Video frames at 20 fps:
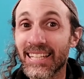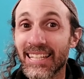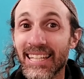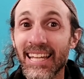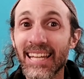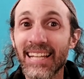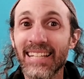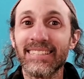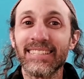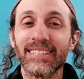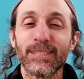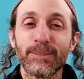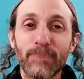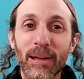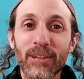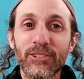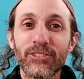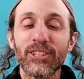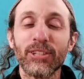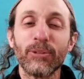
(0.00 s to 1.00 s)
the kids,
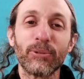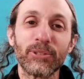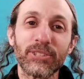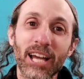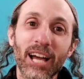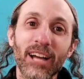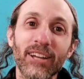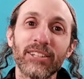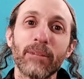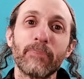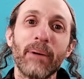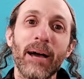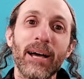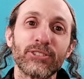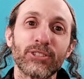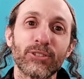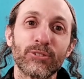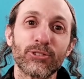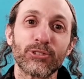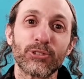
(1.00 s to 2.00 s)
especially we're telling the
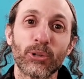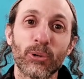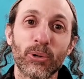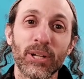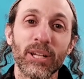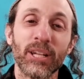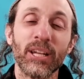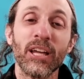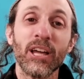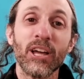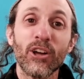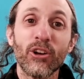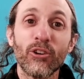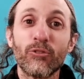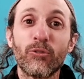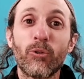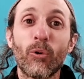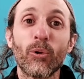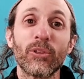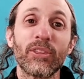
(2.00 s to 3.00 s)
Passover story
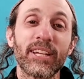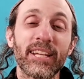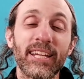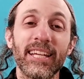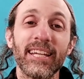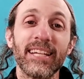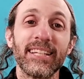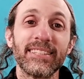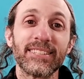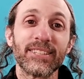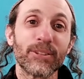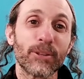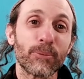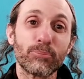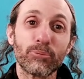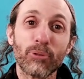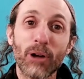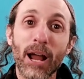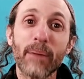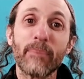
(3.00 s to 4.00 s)
for the kids. They're the
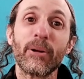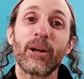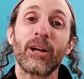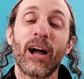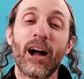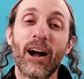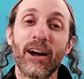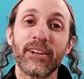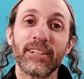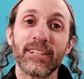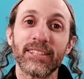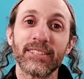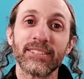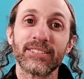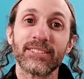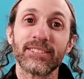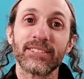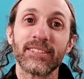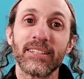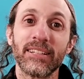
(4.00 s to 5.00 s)
primary
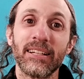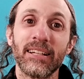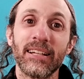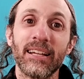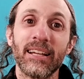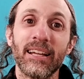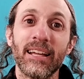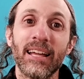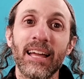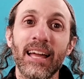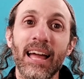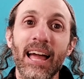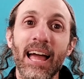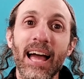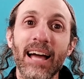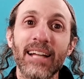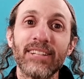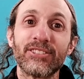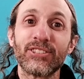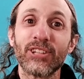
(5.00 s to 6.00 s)
audience.
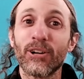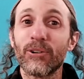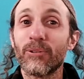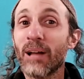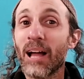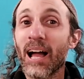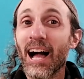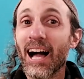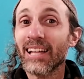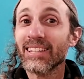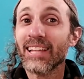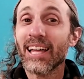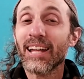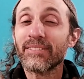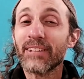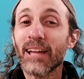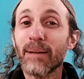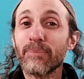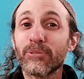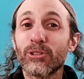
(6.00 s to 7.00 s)
And so a lot
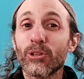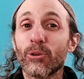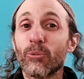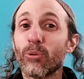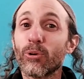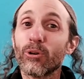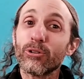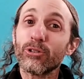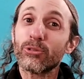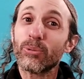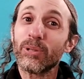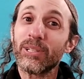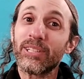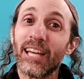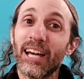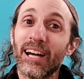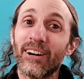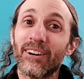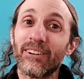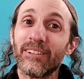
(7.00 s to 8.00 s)
of times the words we
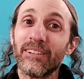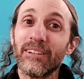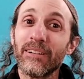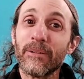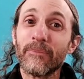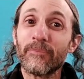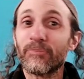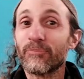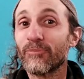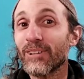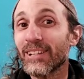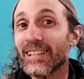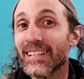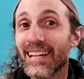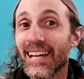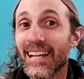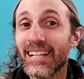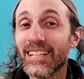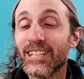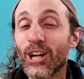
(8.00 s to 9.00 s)
tell really
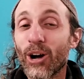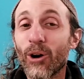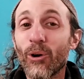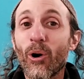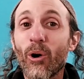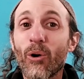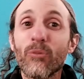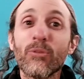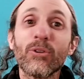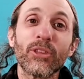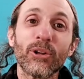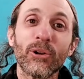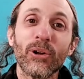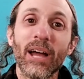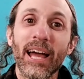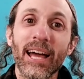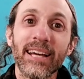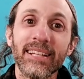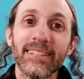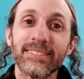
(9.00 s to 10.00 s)
kind of go over their
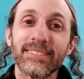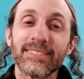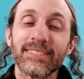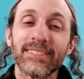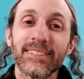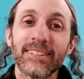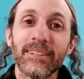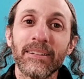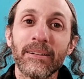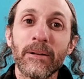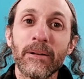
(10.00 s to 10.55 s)
heads.